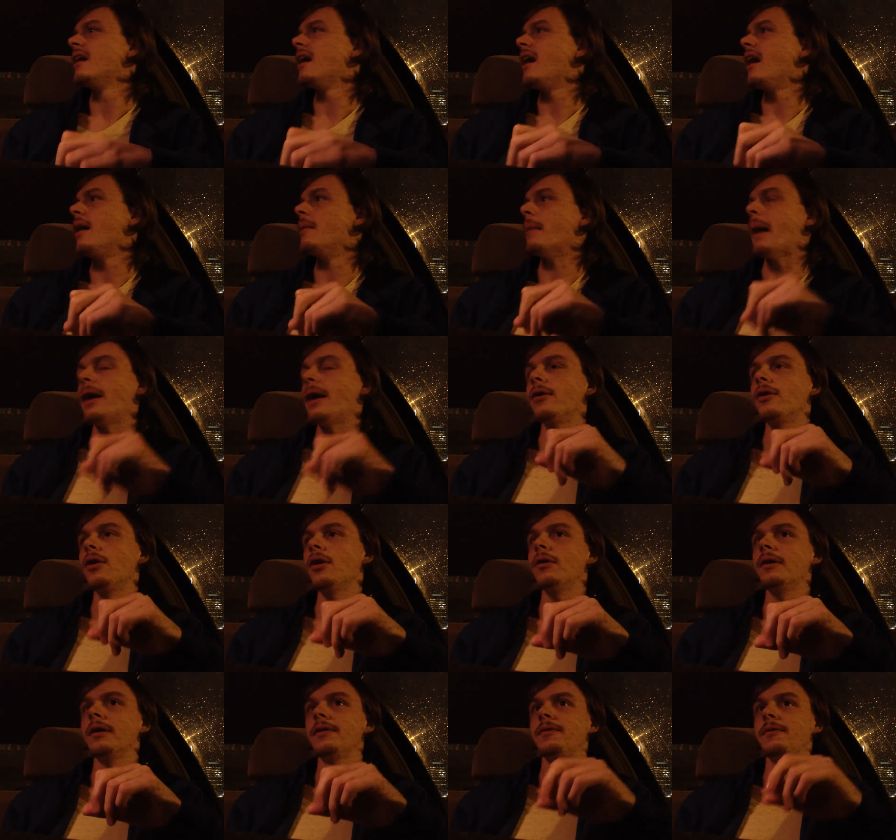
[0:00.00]
I don't
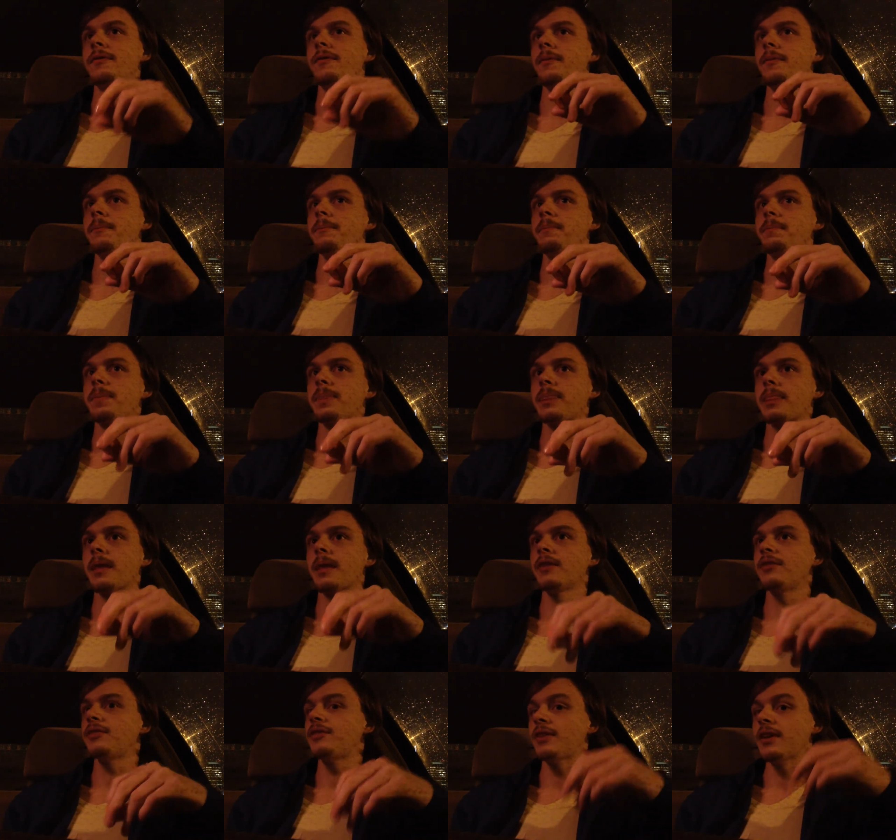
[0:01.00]
know if
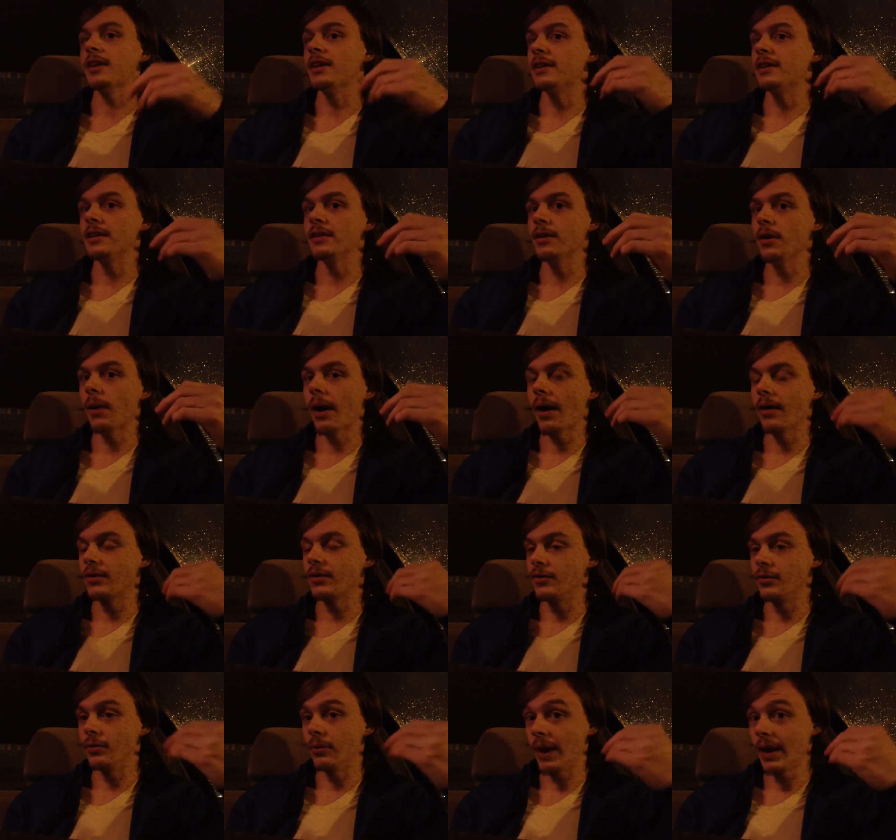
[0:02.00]
she didn't know how
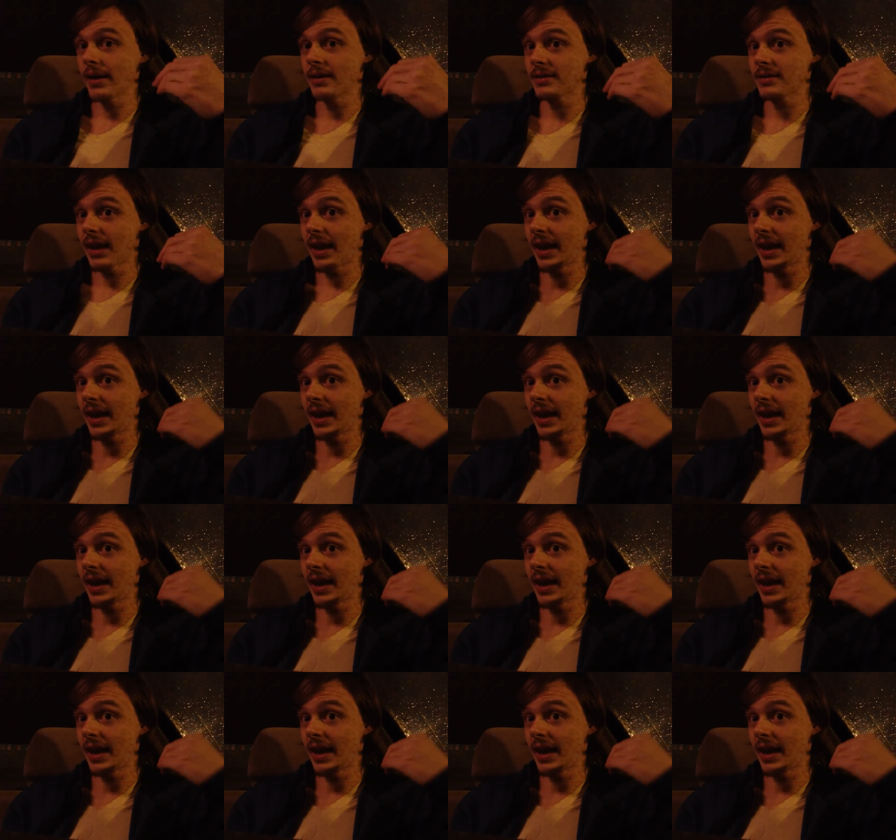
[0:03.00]
to direct